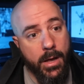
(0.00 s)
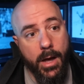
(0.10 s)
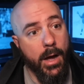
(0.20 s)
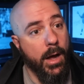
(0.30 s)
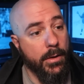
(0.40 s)

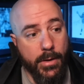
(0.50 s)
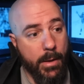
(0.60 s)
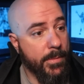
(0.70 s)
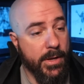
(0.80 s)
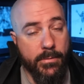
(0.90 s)
I
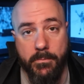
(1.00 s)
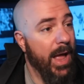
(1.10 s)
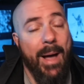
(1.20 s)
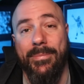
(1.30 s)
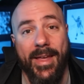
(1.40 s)
mean,
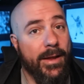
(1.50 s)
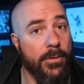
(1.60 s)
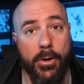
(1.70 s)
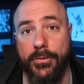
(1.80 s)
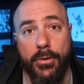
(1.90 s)
I'm taking
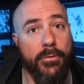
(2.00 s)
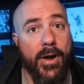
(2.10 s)
Hurts over